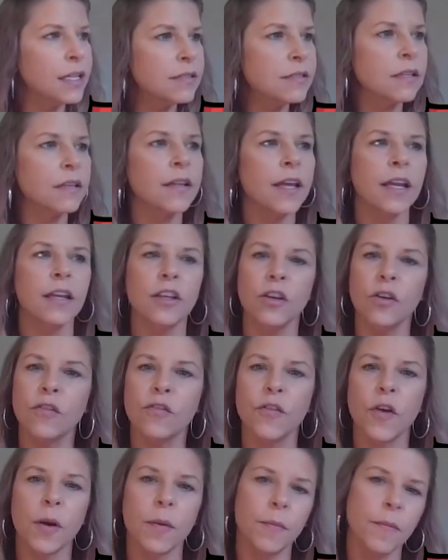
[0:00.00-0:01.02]
insulate you
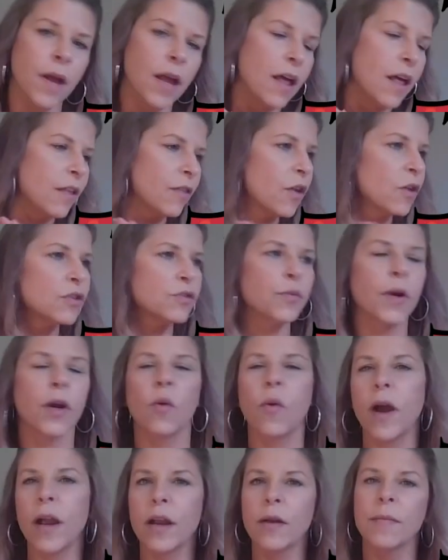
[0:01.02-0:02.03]
from those
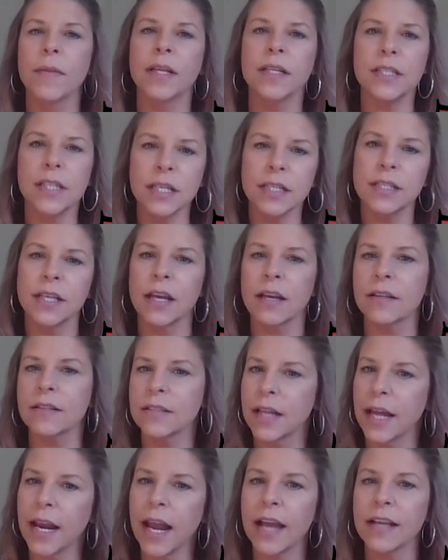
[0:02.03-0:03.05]
requirement details,
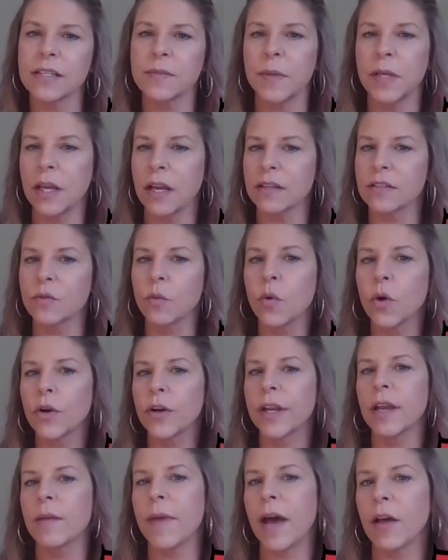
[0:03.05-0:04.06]
let SPS
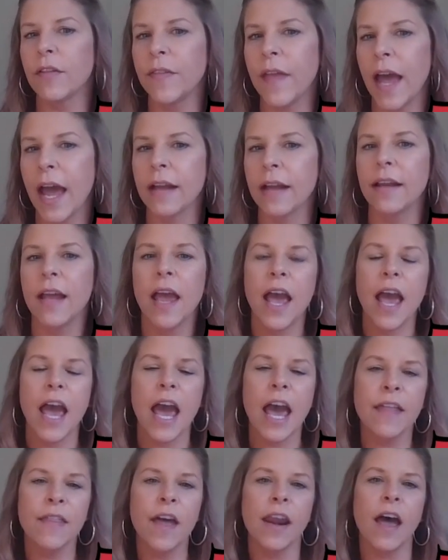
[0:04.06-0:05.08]
worry about that,
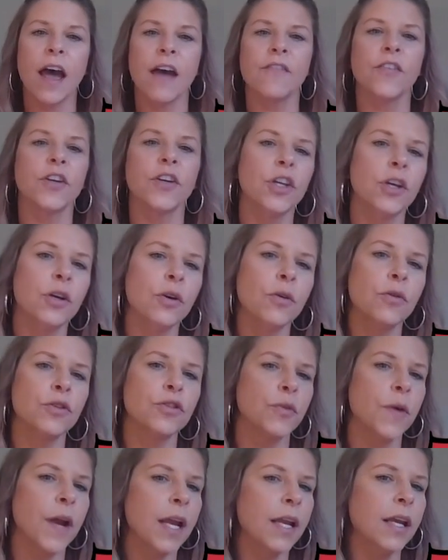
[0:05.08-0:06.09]
and then offer you
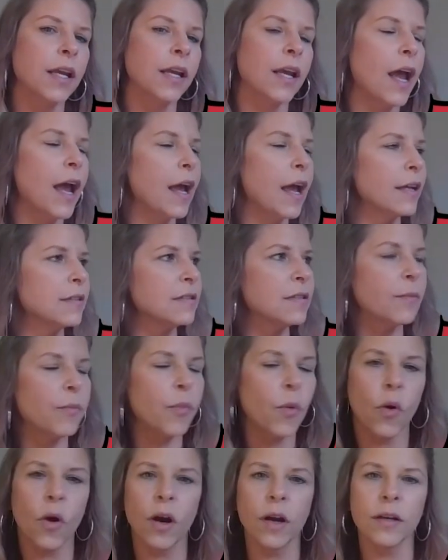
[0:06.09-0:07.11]
training and
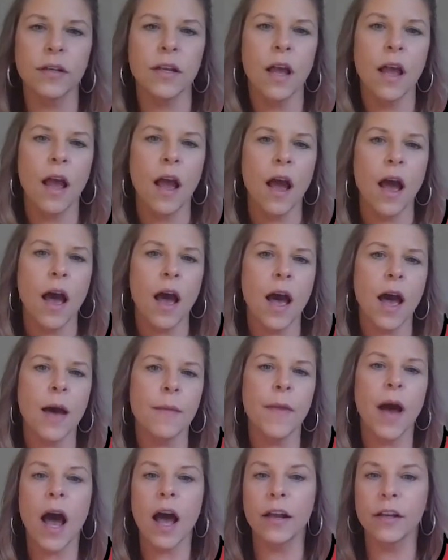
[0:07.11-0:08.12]
support
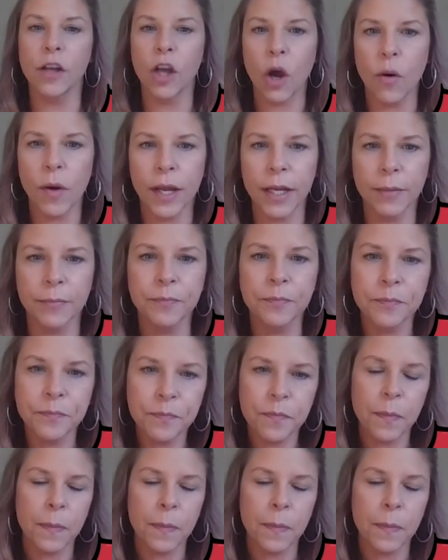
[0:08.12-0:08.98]
ongoing.